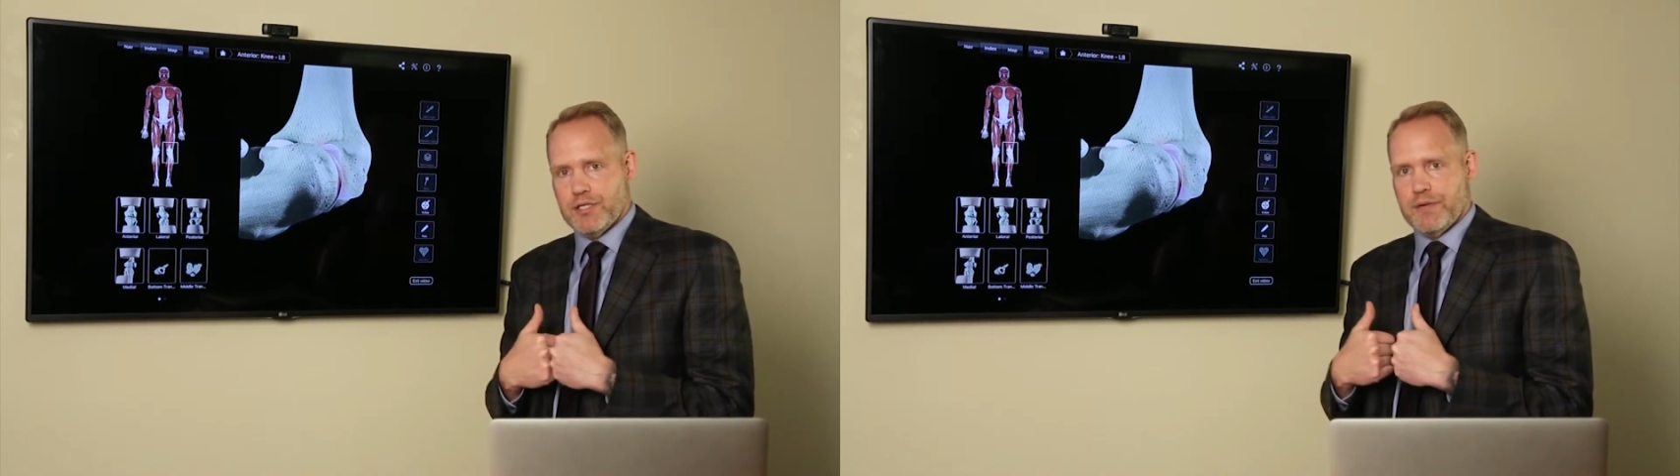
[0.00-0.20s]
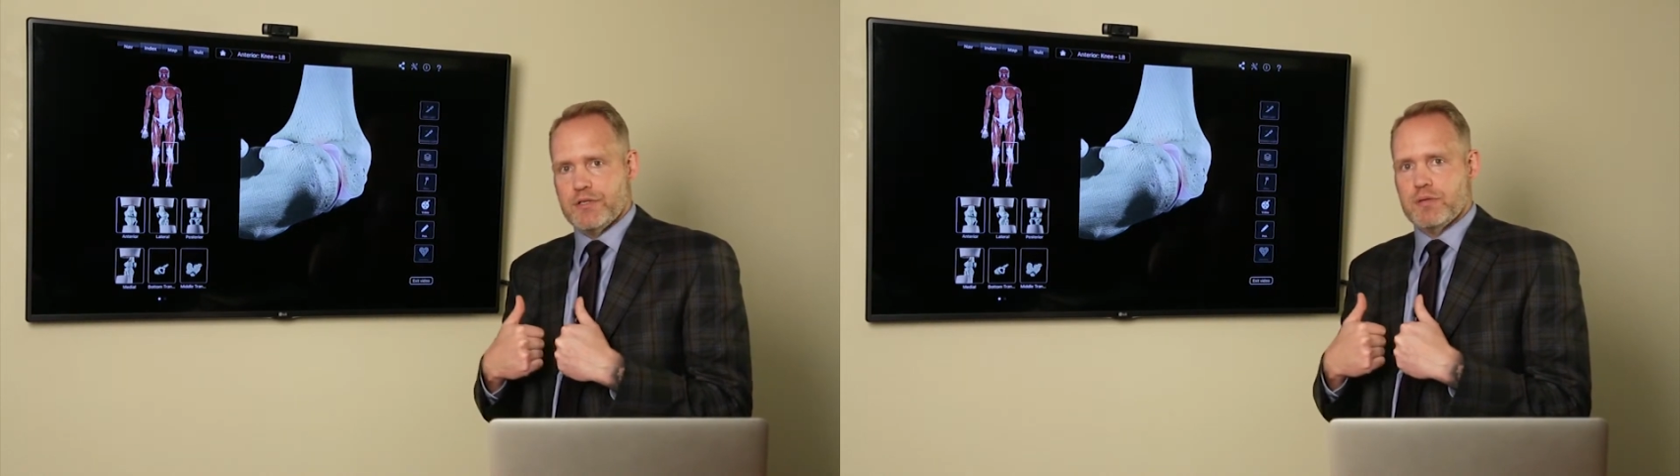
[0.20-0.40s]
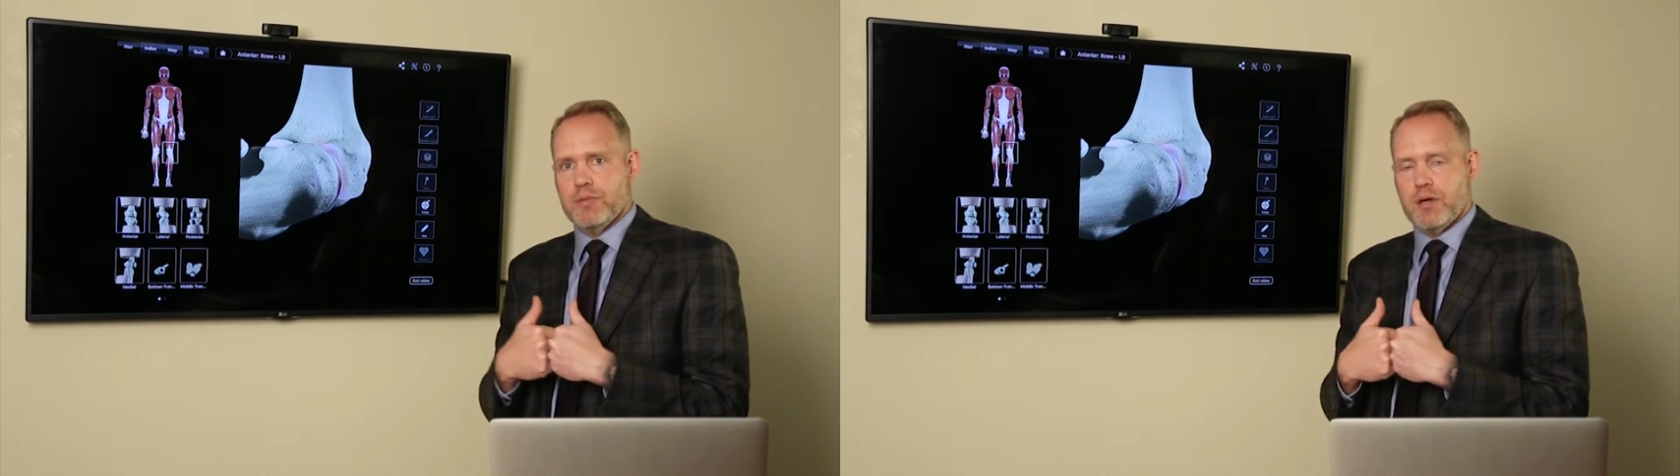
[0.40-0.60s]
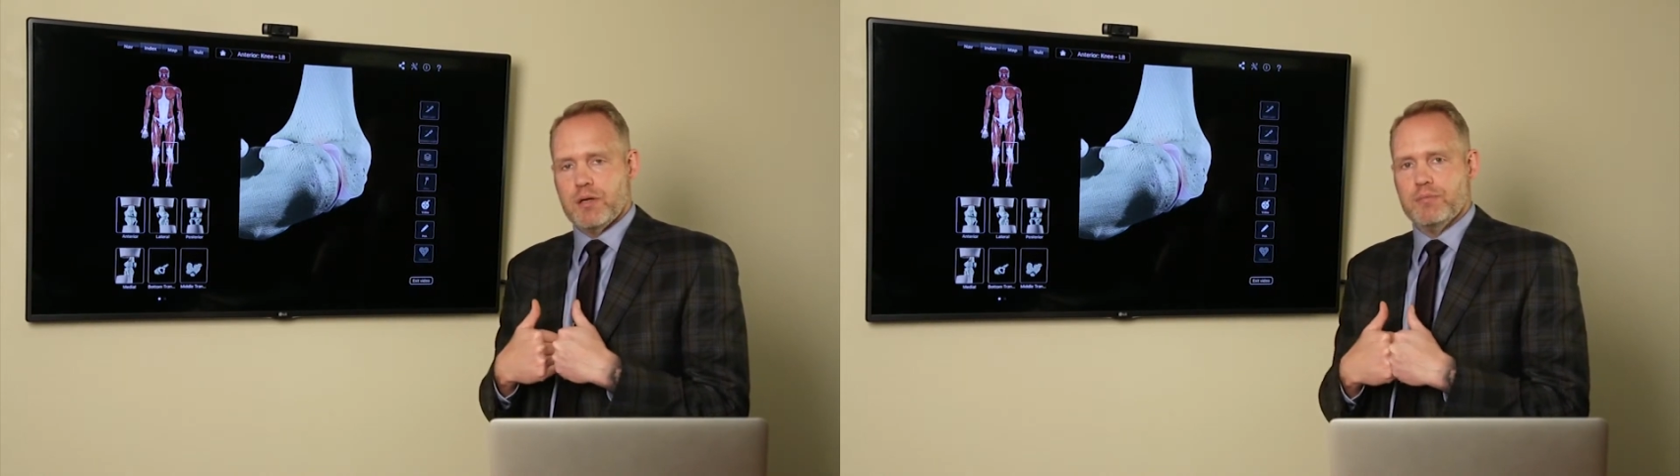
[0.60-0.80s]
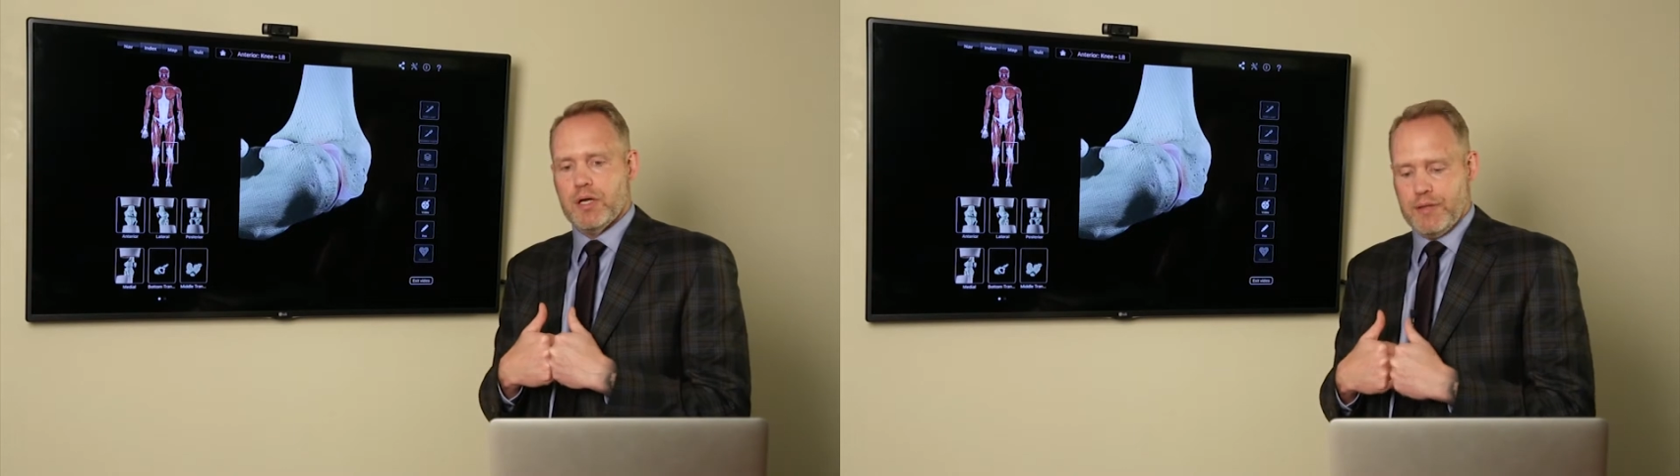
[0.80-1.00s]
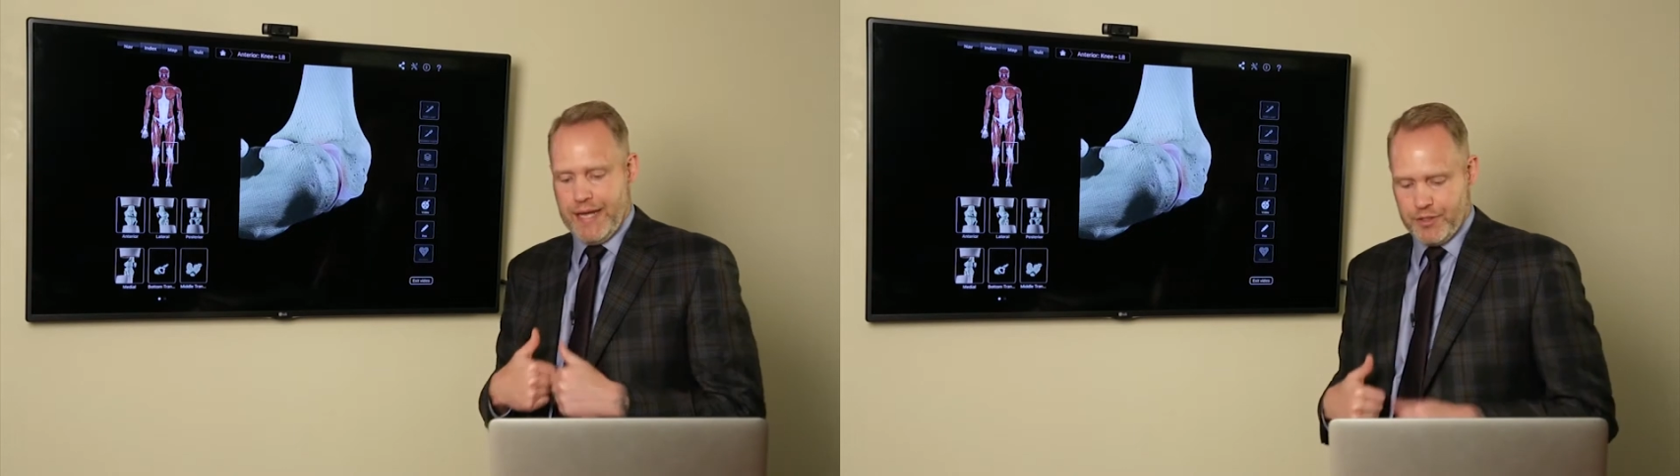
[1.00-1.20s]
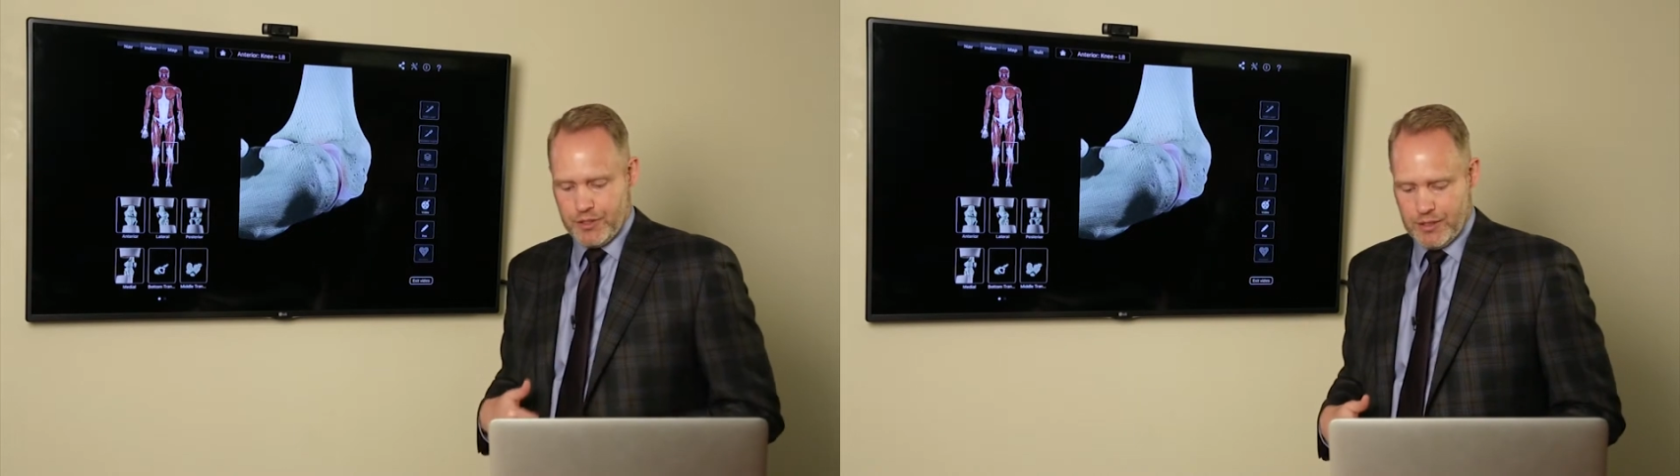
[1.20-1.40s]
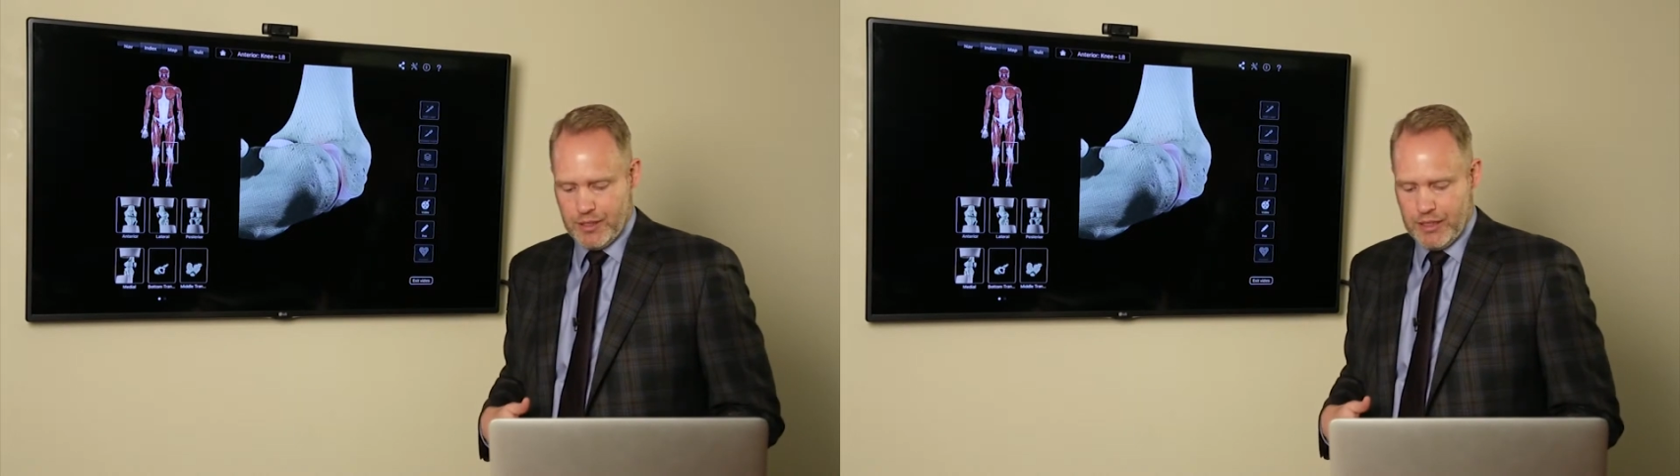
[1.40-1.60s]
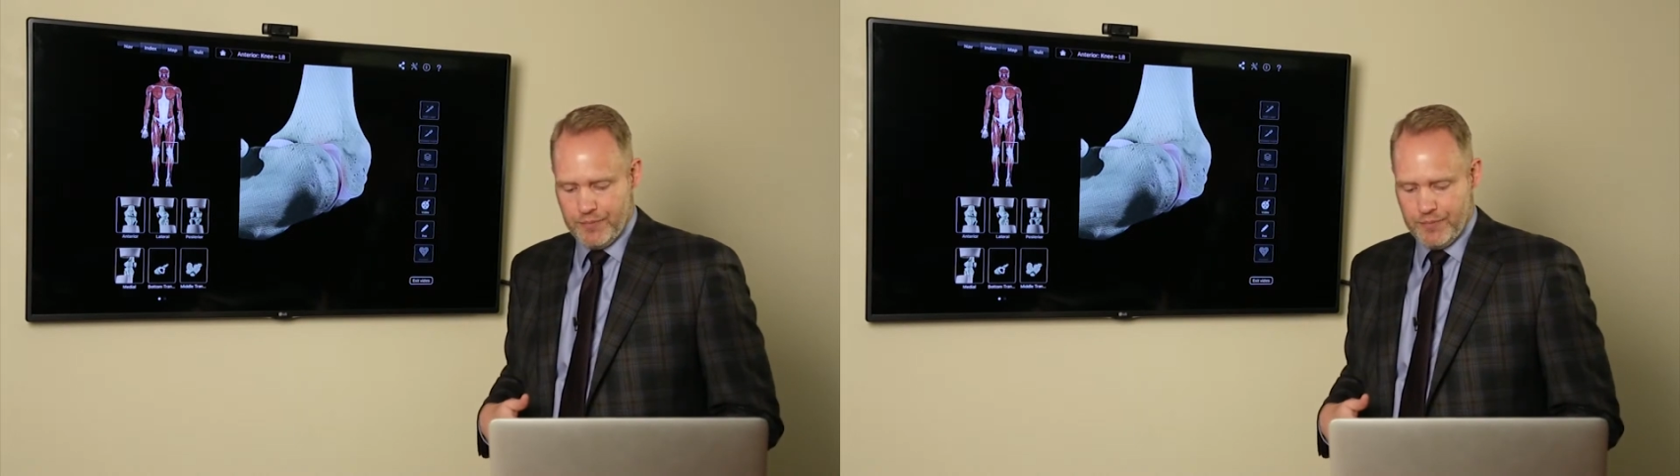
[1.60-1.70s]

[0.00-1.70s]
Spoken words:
surface or bone on bone action,